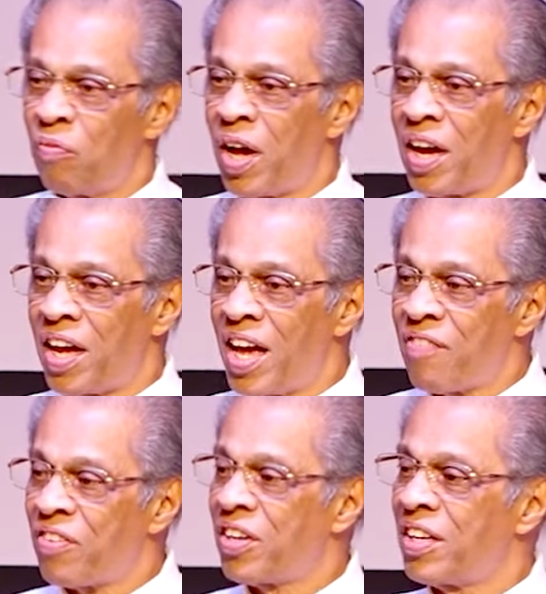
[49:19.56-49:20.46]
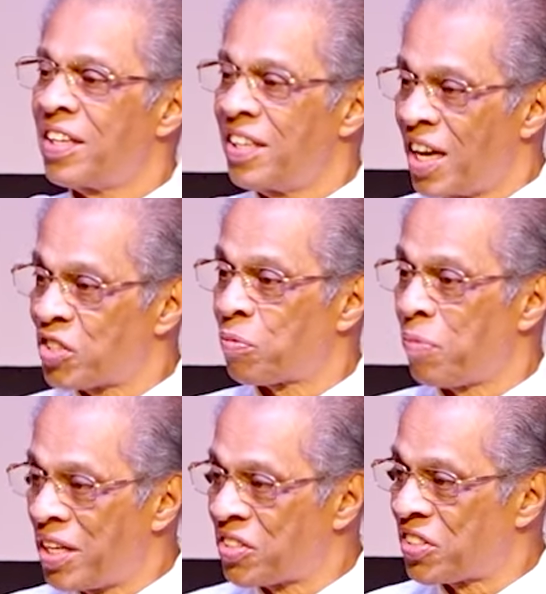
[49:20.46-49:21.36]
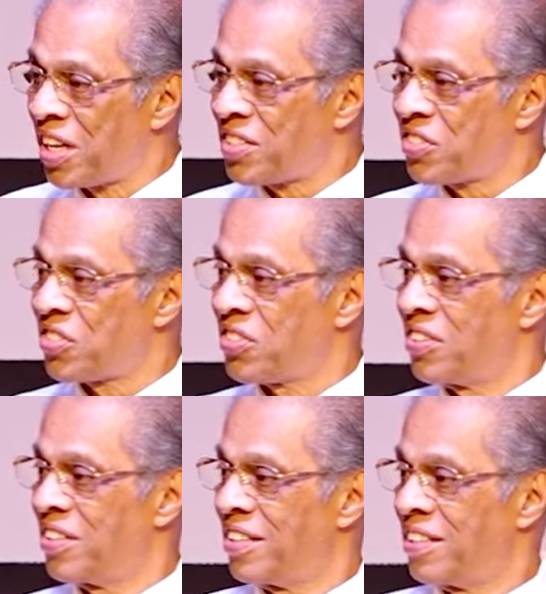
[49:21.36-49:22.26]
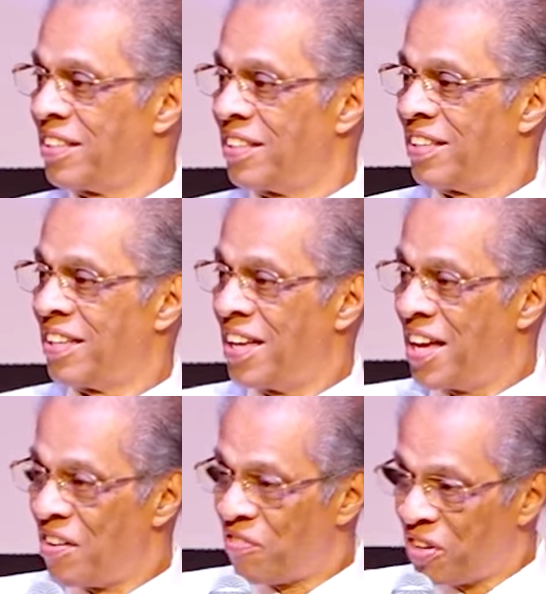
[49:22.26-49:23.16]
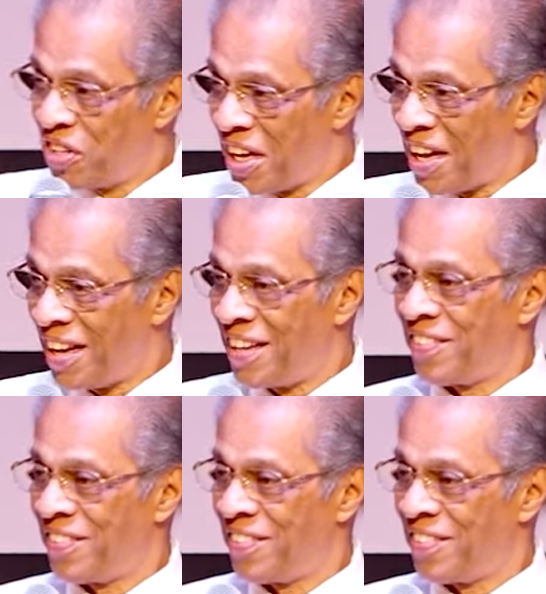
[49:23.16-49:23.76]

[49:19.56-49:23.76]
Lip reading: wherever He has placed us every day,